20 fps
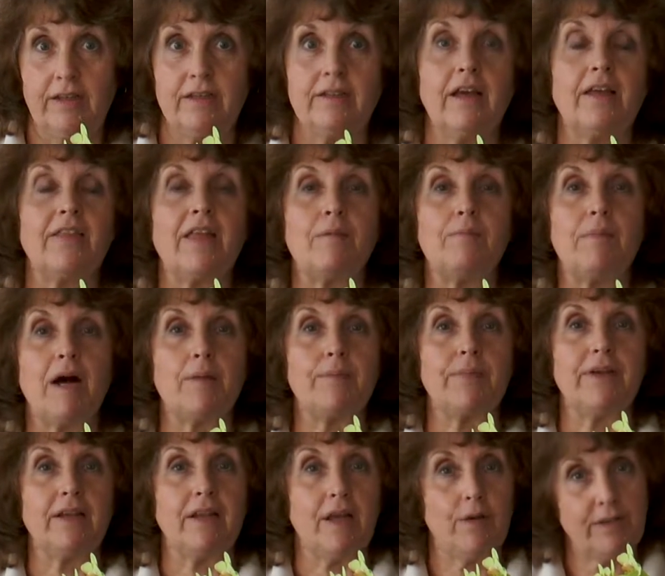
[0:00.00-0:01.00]
Now, that might
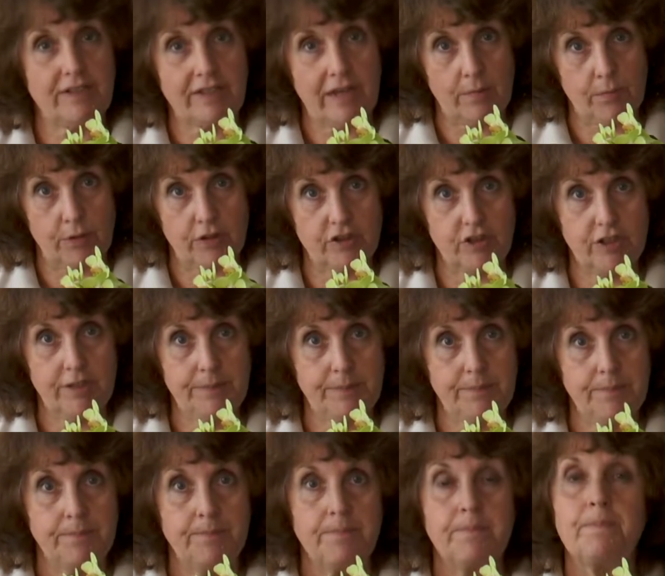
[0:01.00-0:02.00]
be a lower temperature,
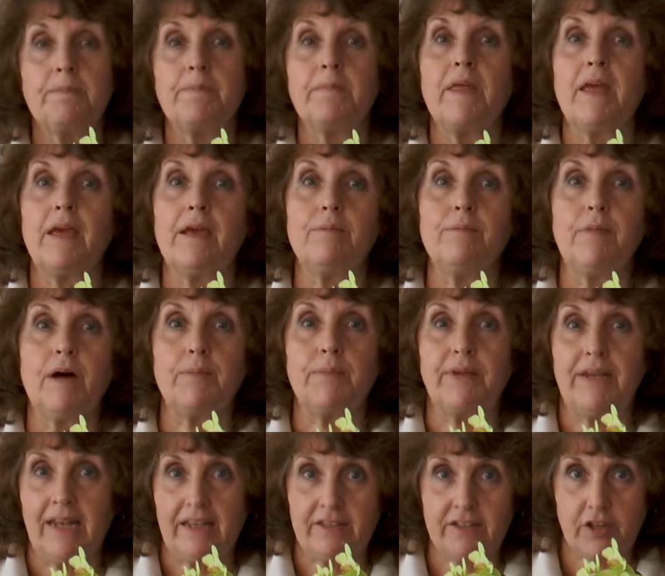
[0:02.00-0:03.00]
it might be
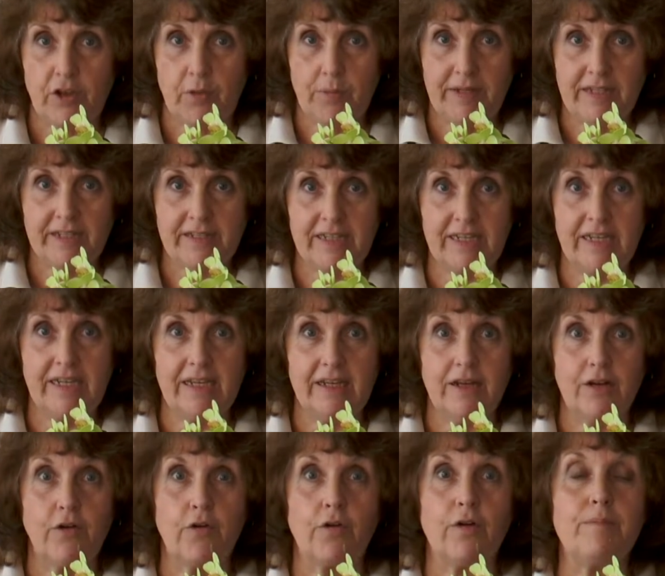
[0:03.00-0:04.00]
less humidity,
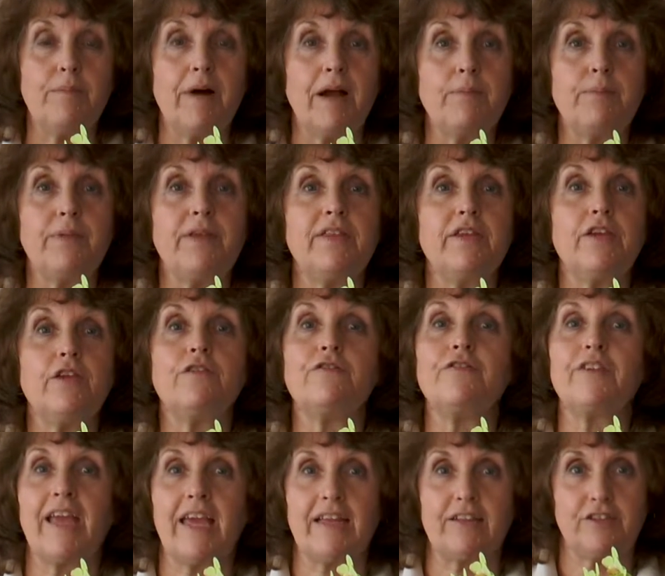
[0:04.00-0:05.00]
or it might be that you
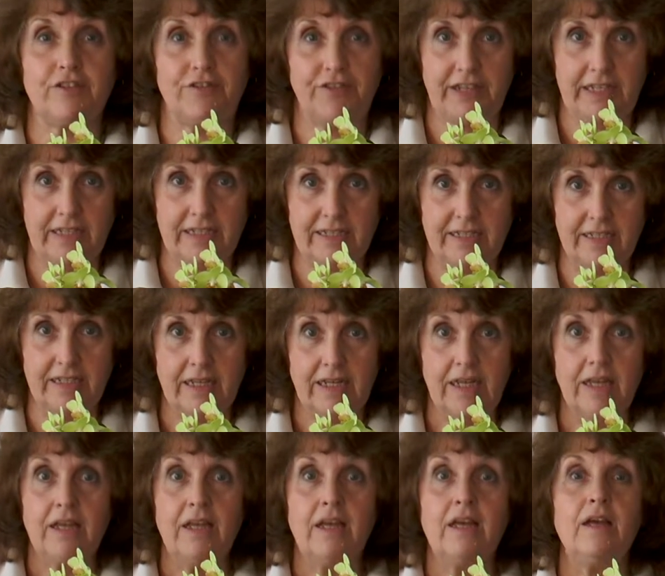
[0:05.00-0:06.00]
forget to feed it.
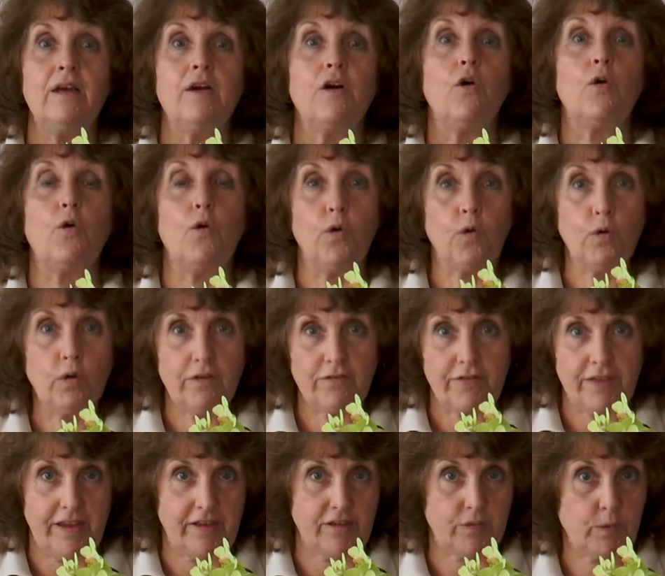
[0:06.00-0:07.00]
All of
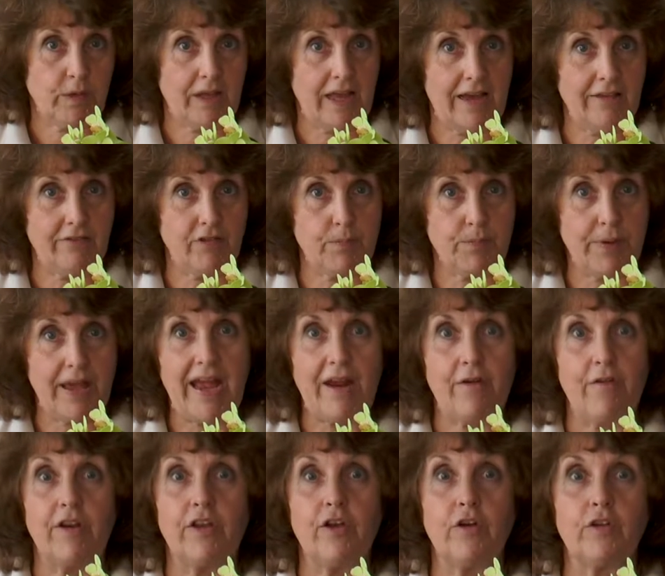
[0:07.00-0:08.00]
these will have a
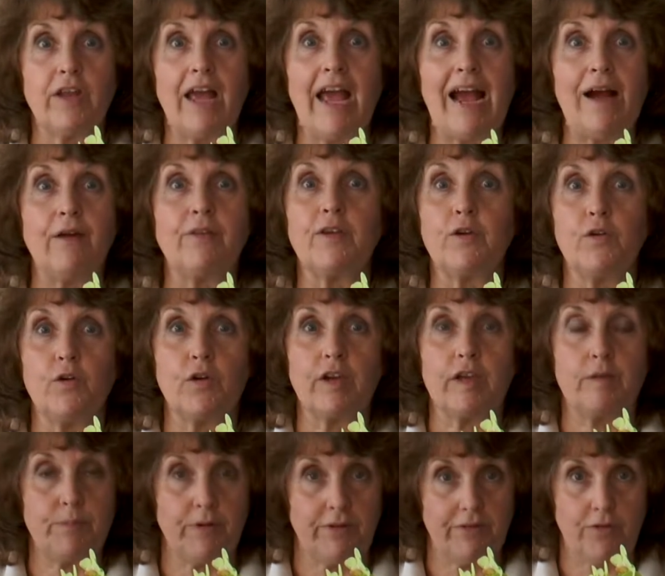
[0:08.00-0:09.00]
bearing on how the
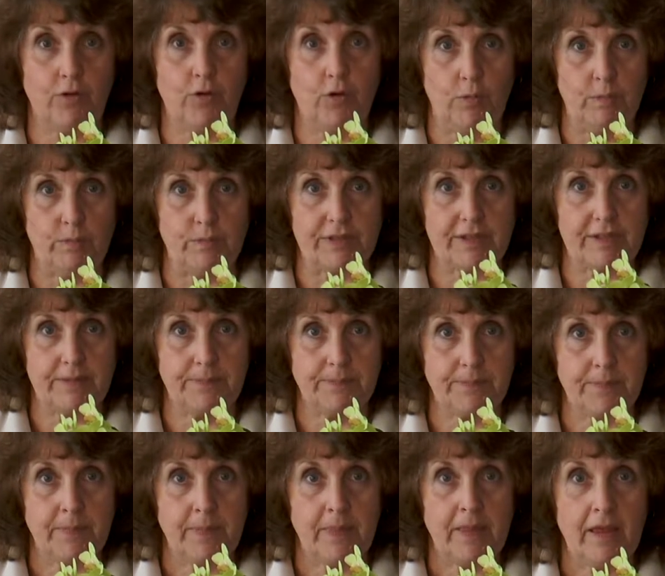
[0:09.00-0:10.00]
orchid performs.
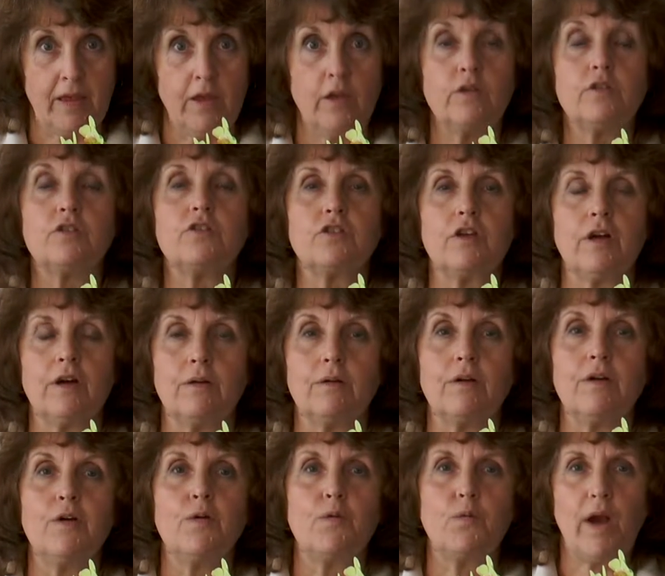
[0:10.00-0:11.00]
So,
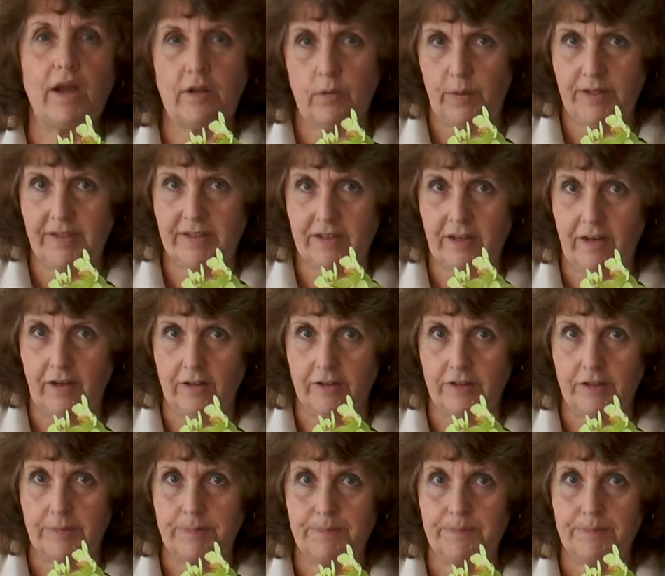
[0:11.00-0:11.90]
where do we start?